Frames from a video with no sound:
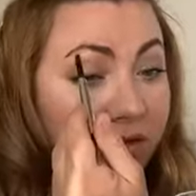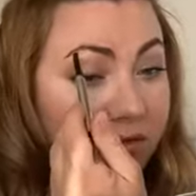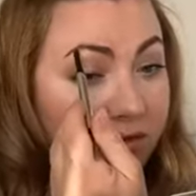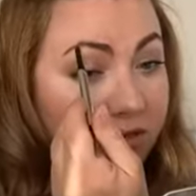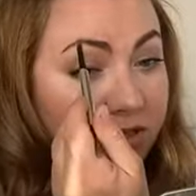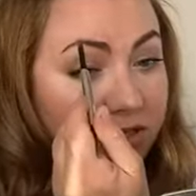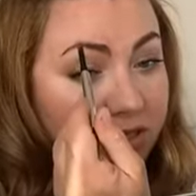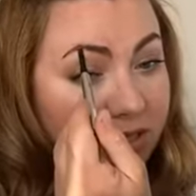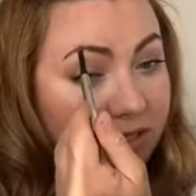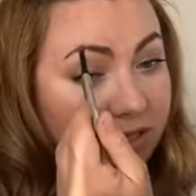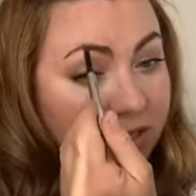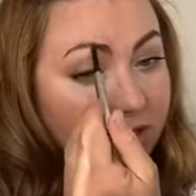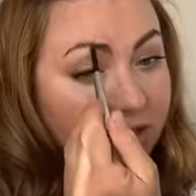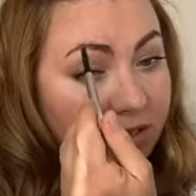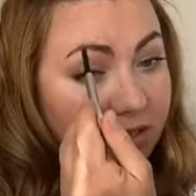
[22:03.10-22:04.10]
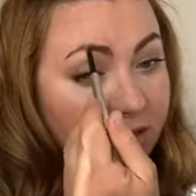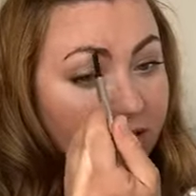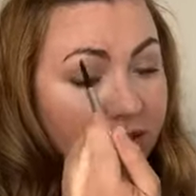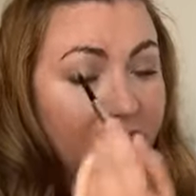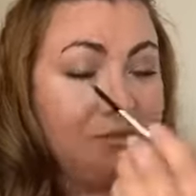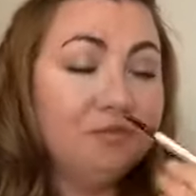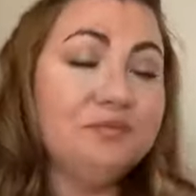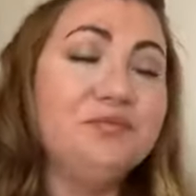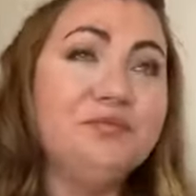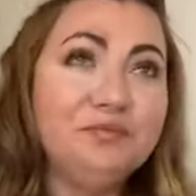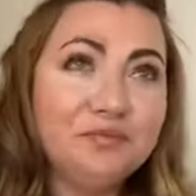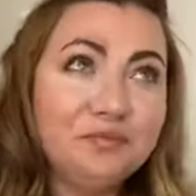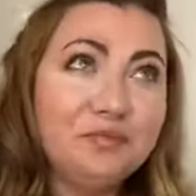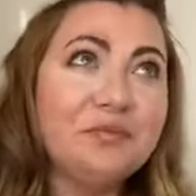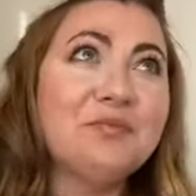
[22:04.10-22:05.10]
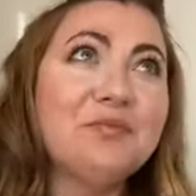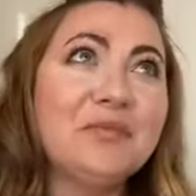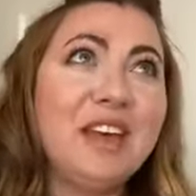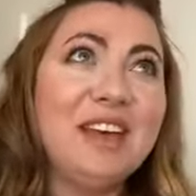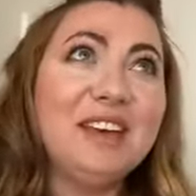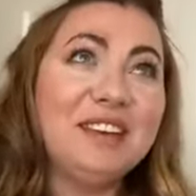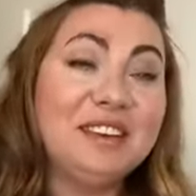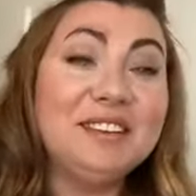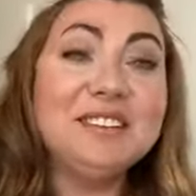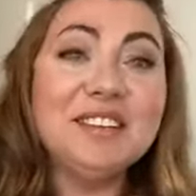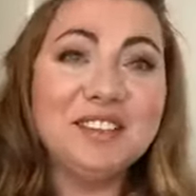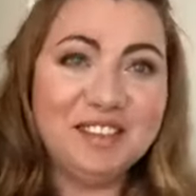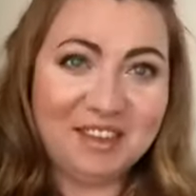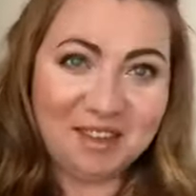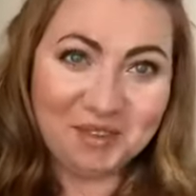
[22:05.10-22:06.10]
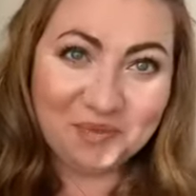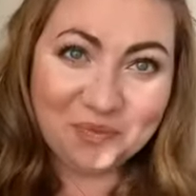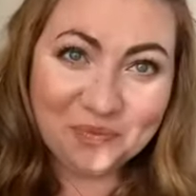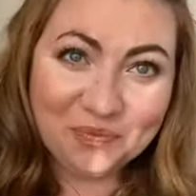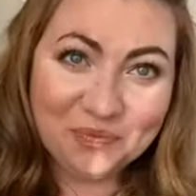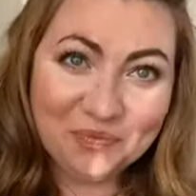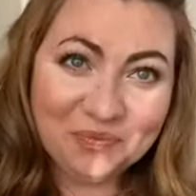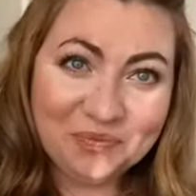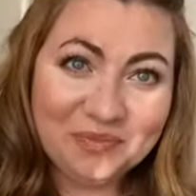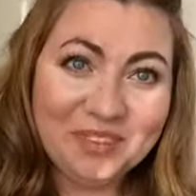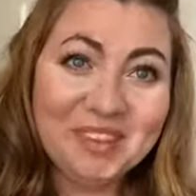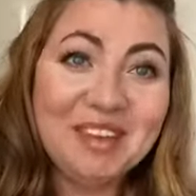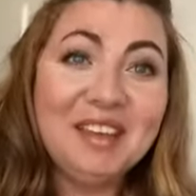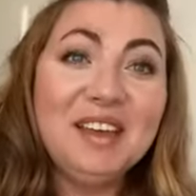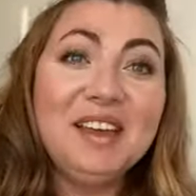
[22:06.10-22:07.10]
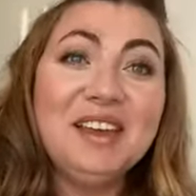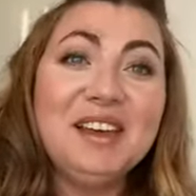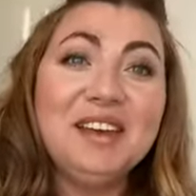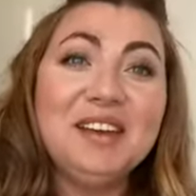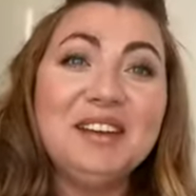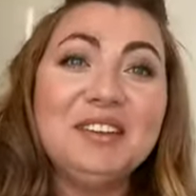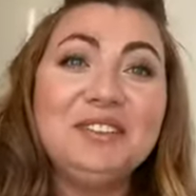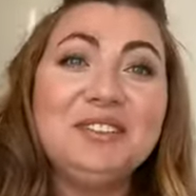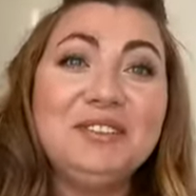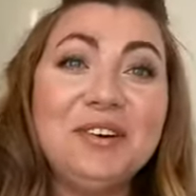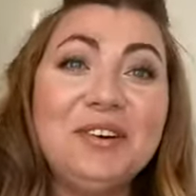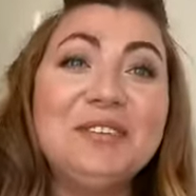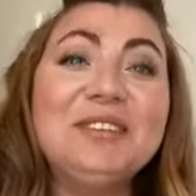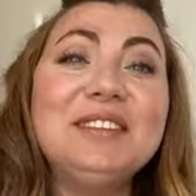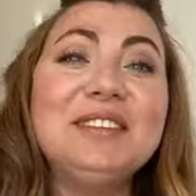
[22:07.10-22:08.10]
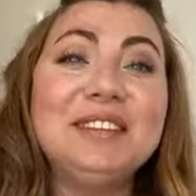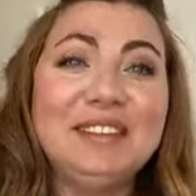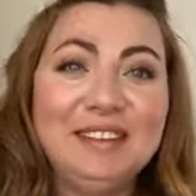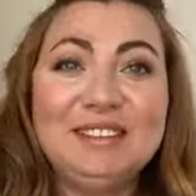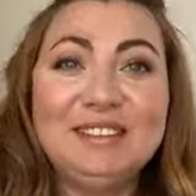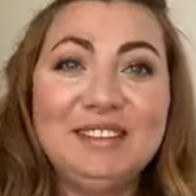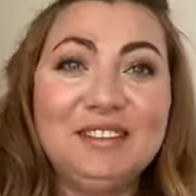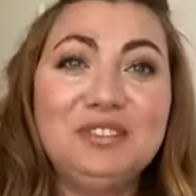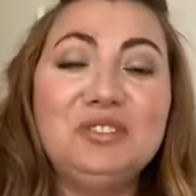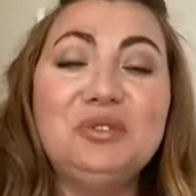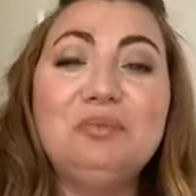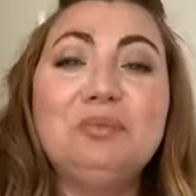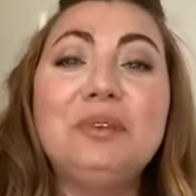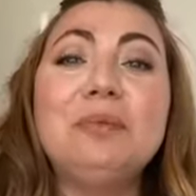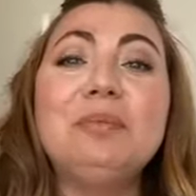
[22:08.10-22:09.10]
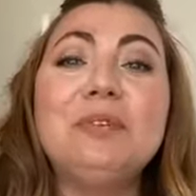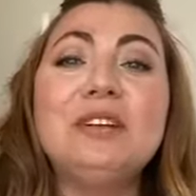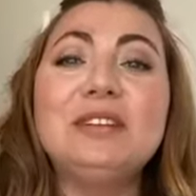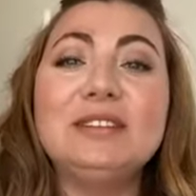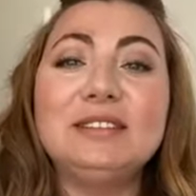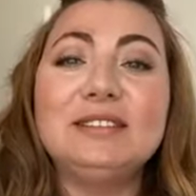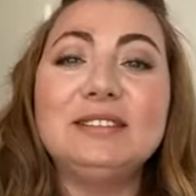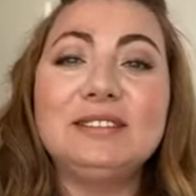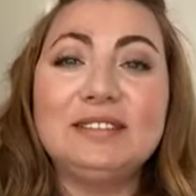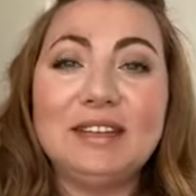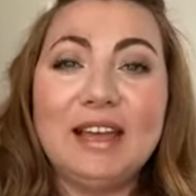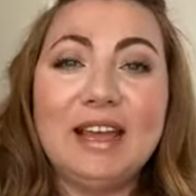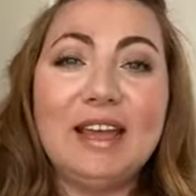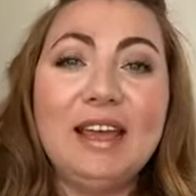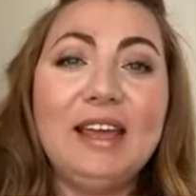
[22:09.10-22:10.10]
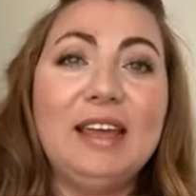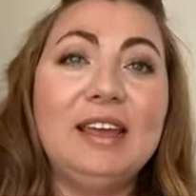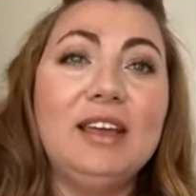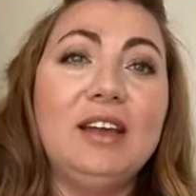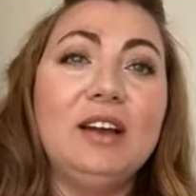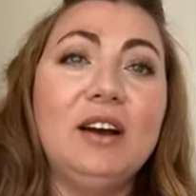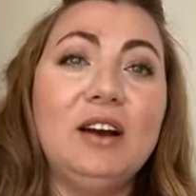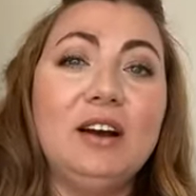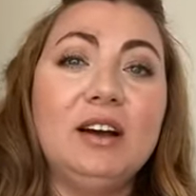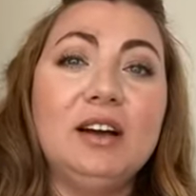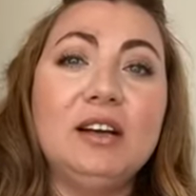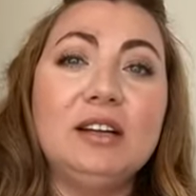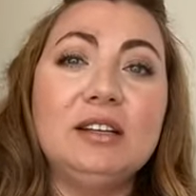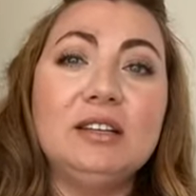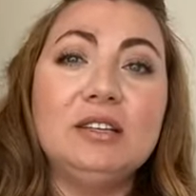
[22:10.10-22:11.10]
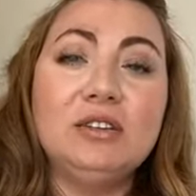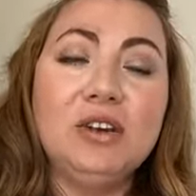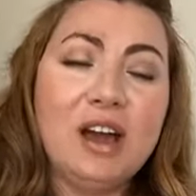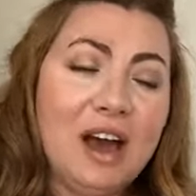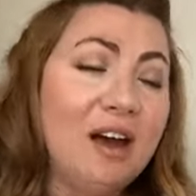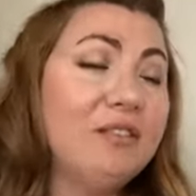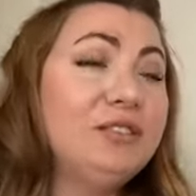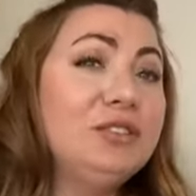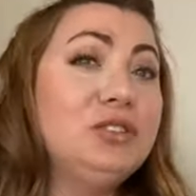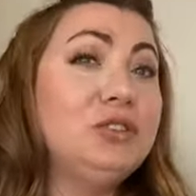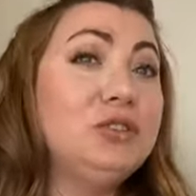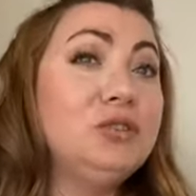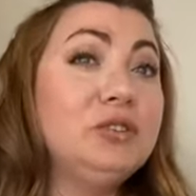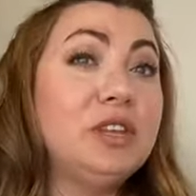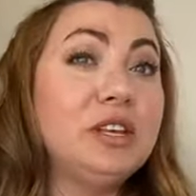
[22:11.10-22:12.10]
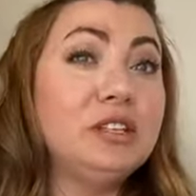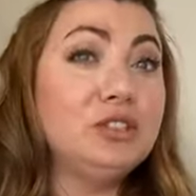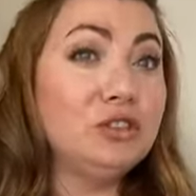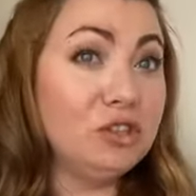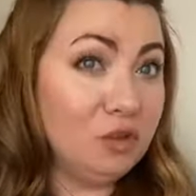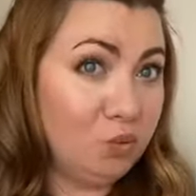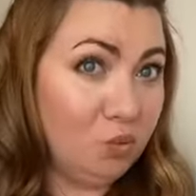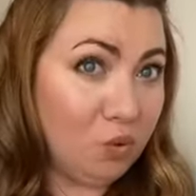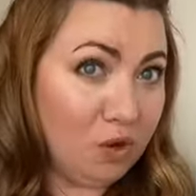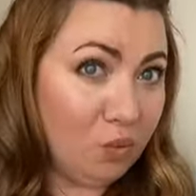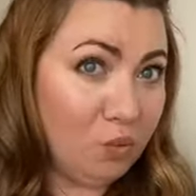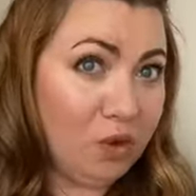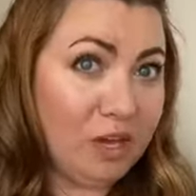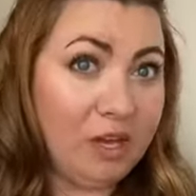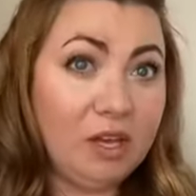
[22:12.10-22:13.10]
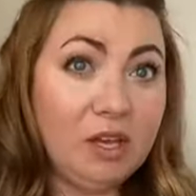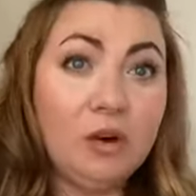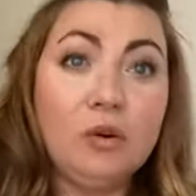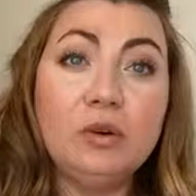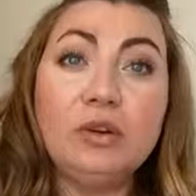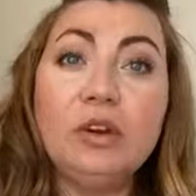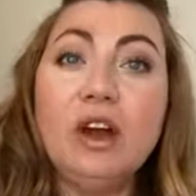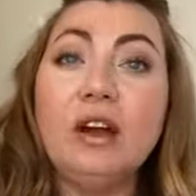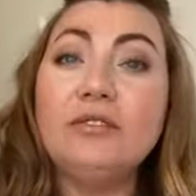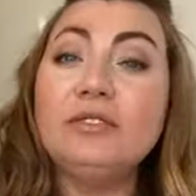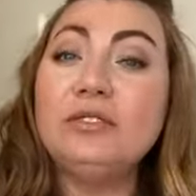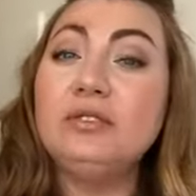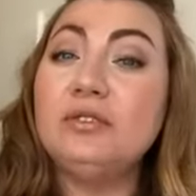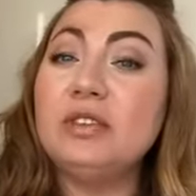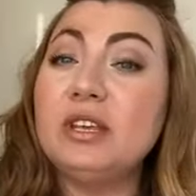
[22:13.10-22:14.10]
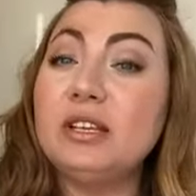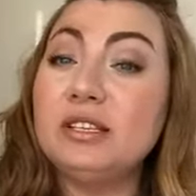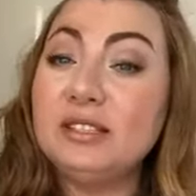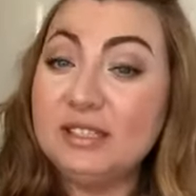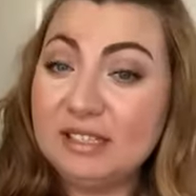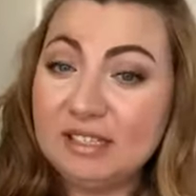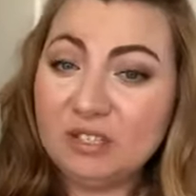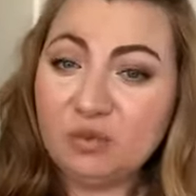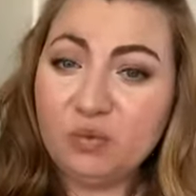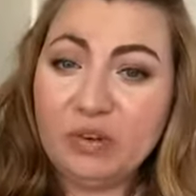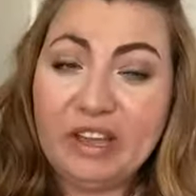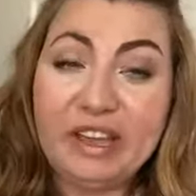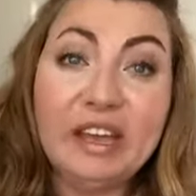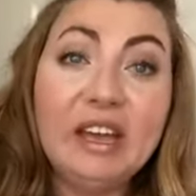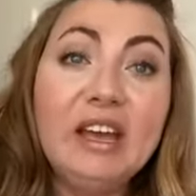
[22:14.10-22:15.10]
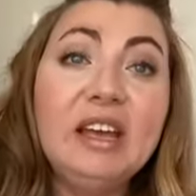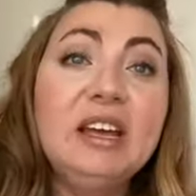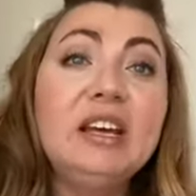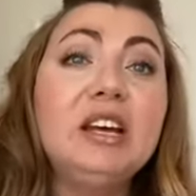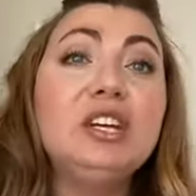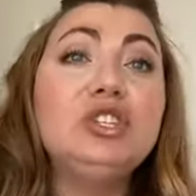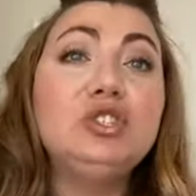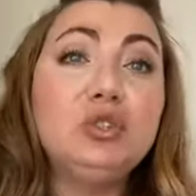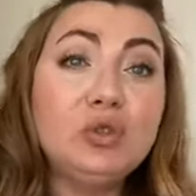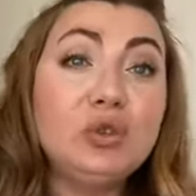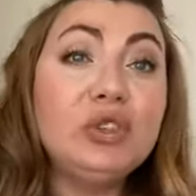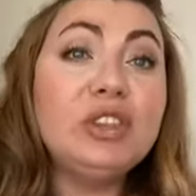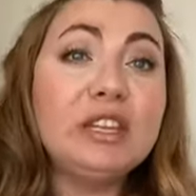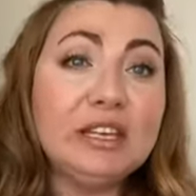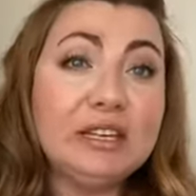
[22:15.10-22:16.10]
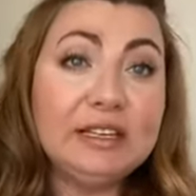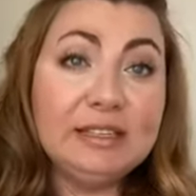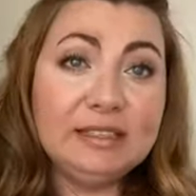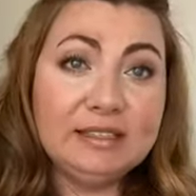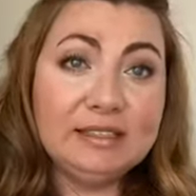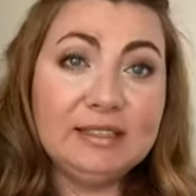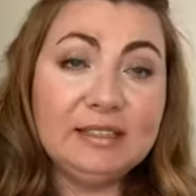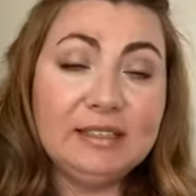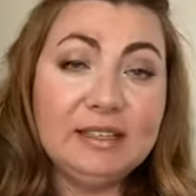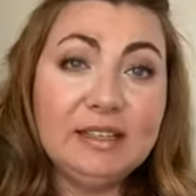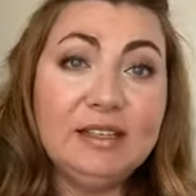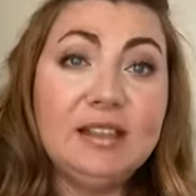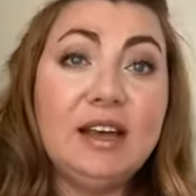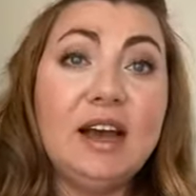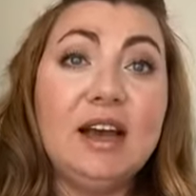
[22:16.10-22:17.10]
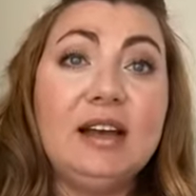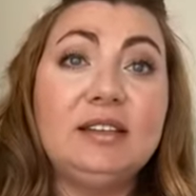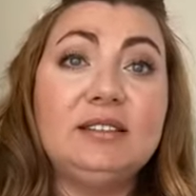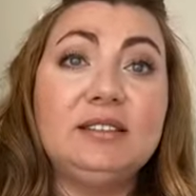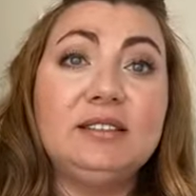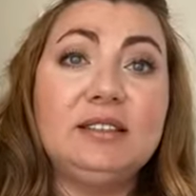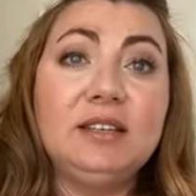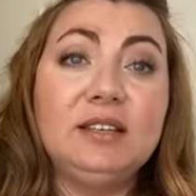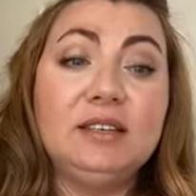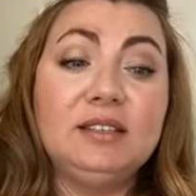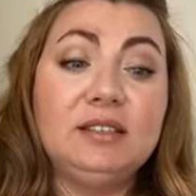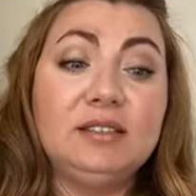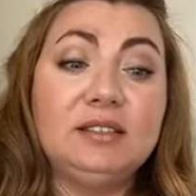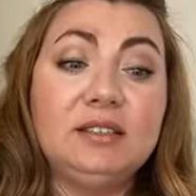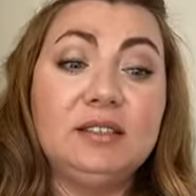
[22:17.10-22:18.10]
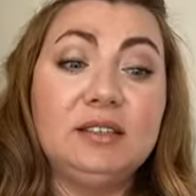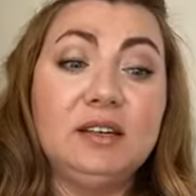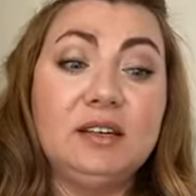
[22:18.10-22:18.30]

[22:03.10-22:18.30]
we're just gonna, and here's the thing. Don't listen to people that say you have to do things only one way, or you have to do things this way. Do things that is